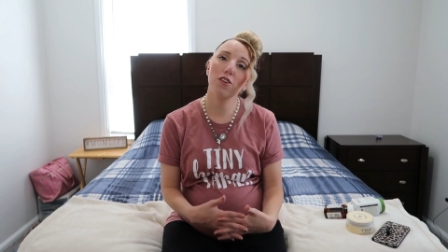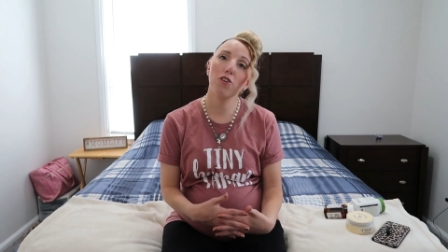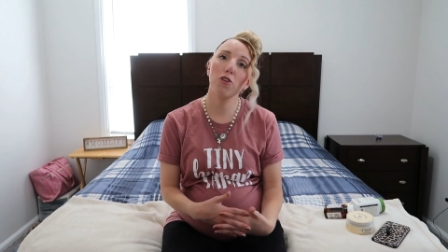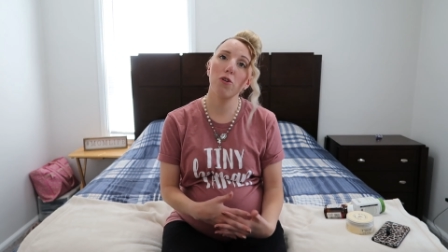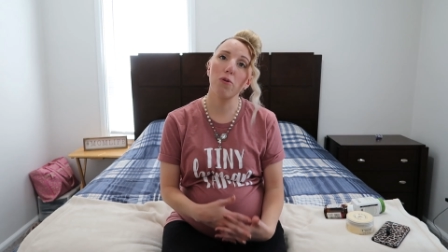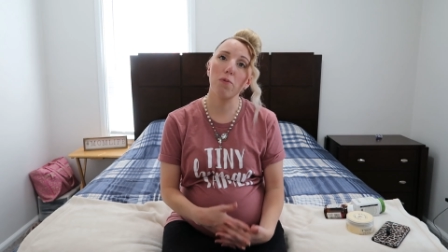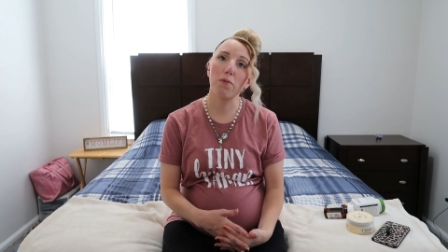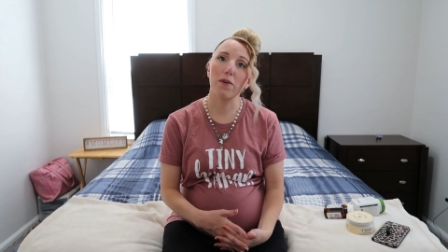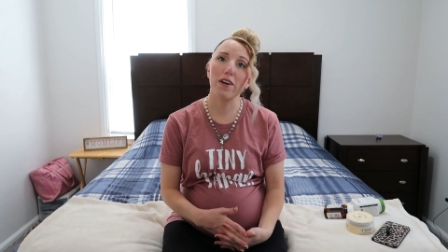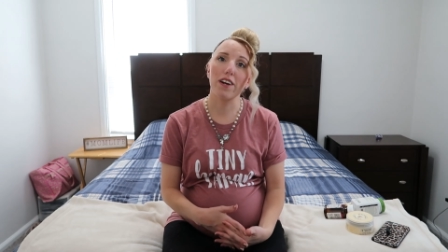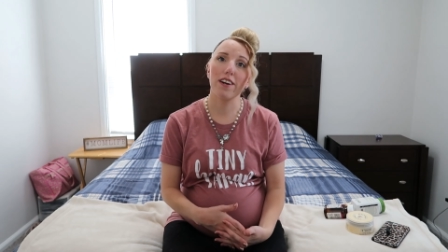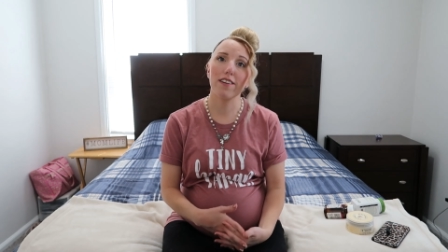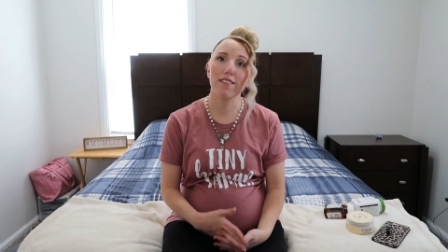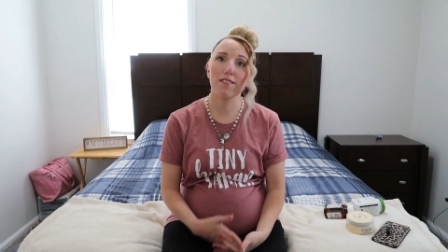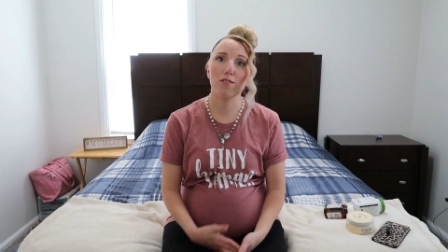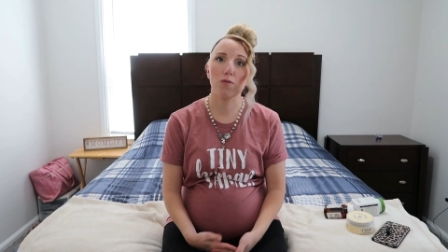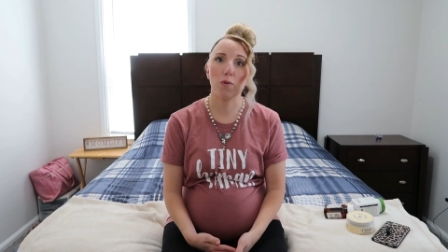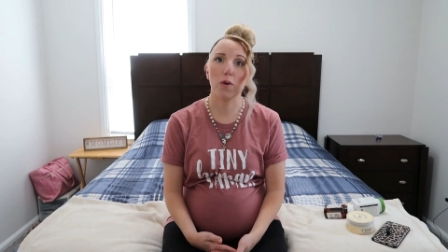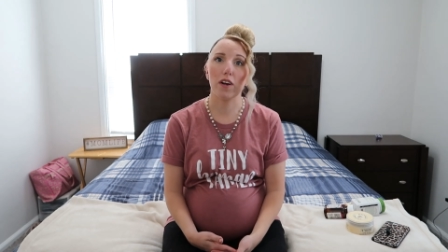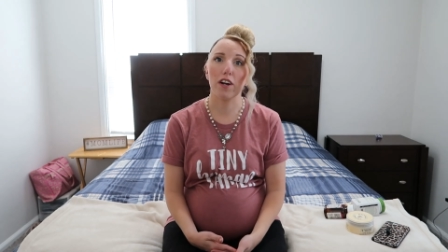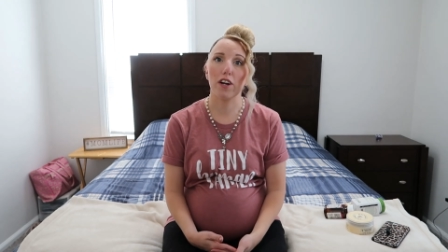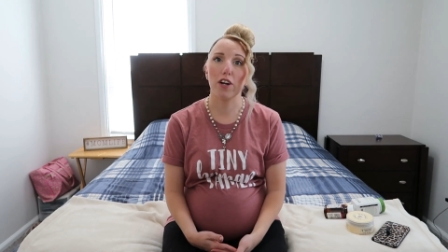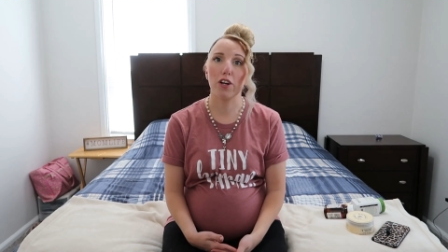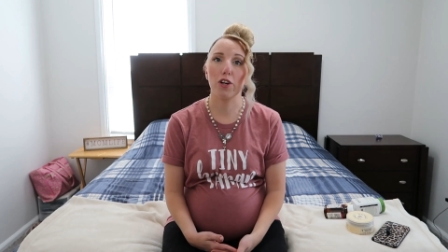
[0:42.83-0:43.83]
Cooper and
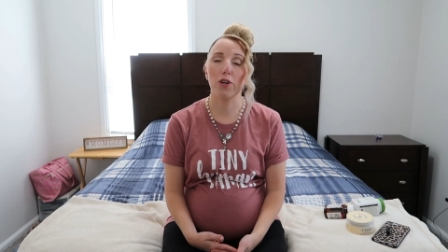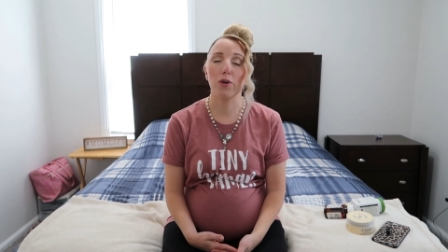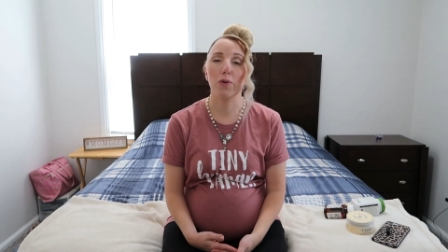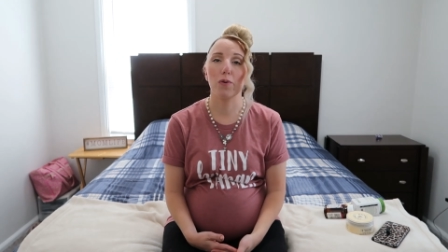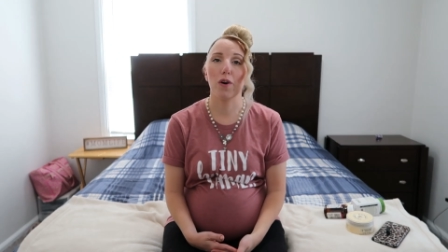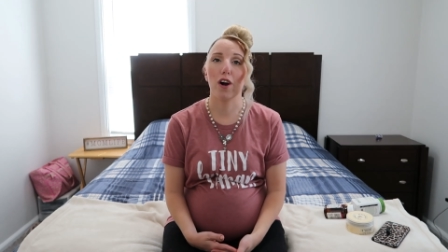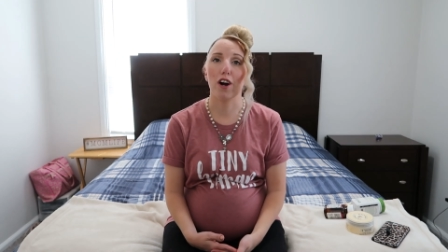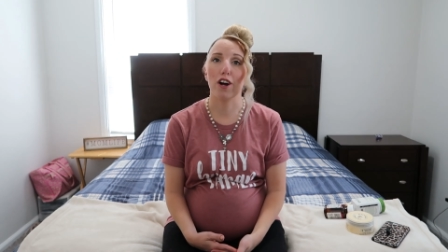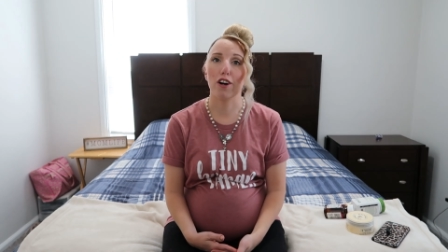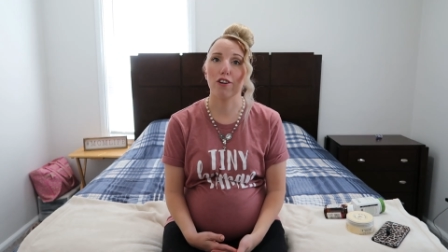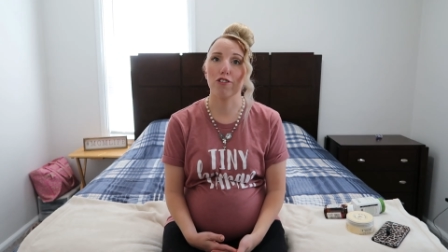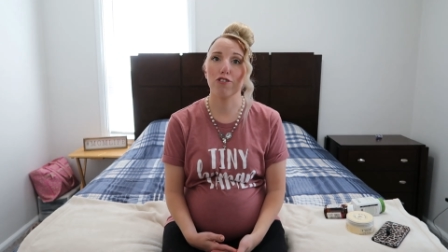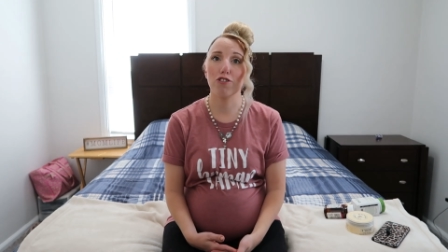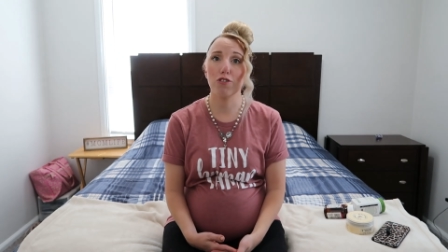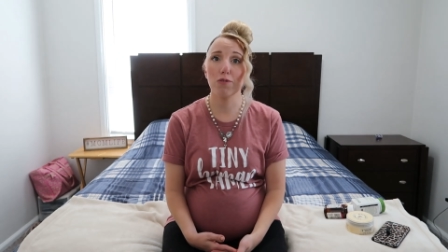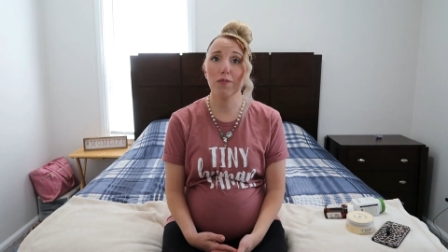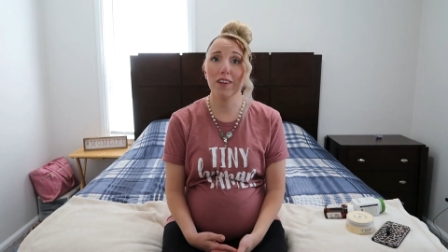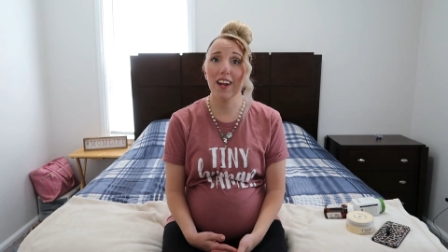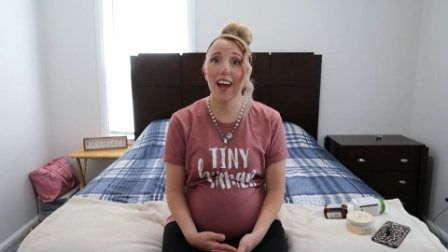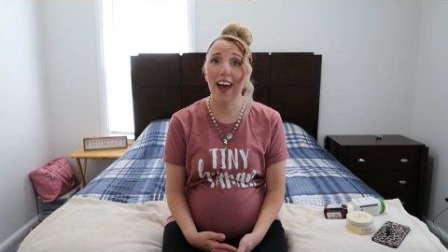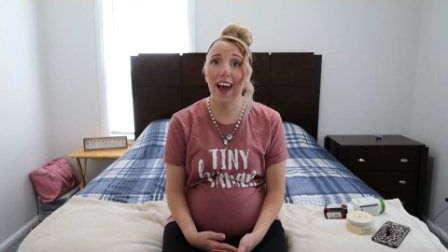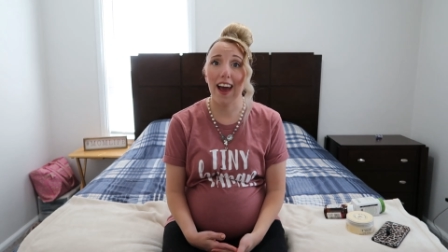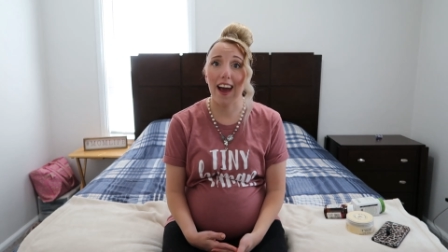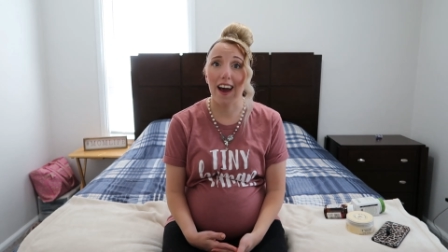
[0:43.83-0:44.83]
Sawyer, who are two
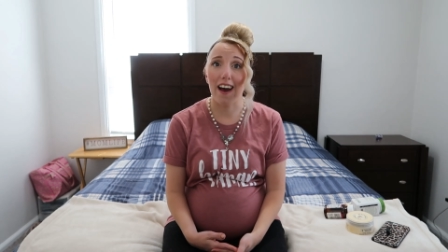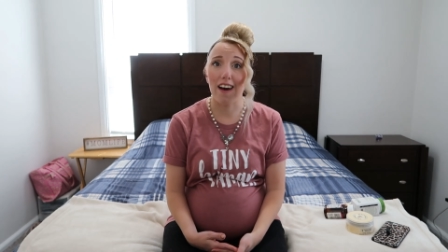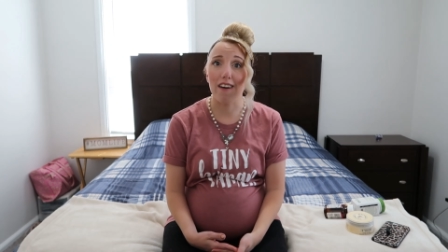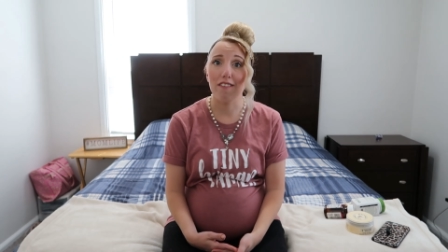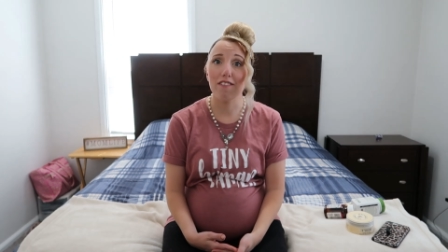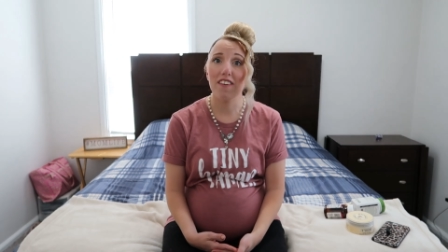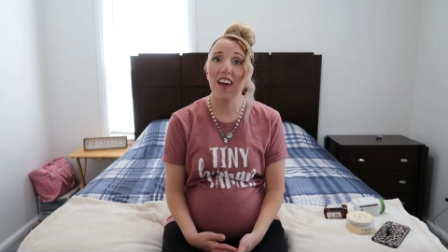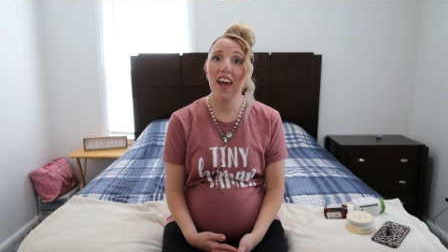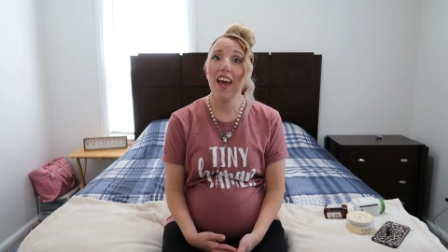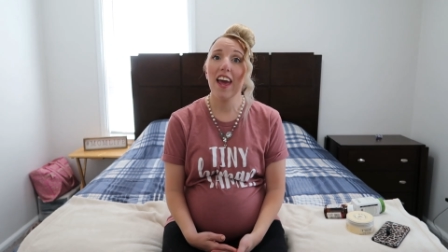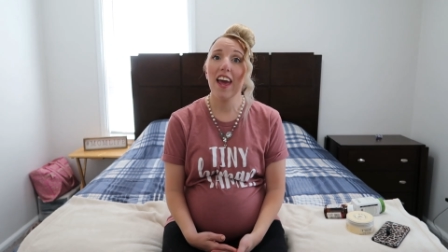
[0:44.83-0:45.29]
and a half,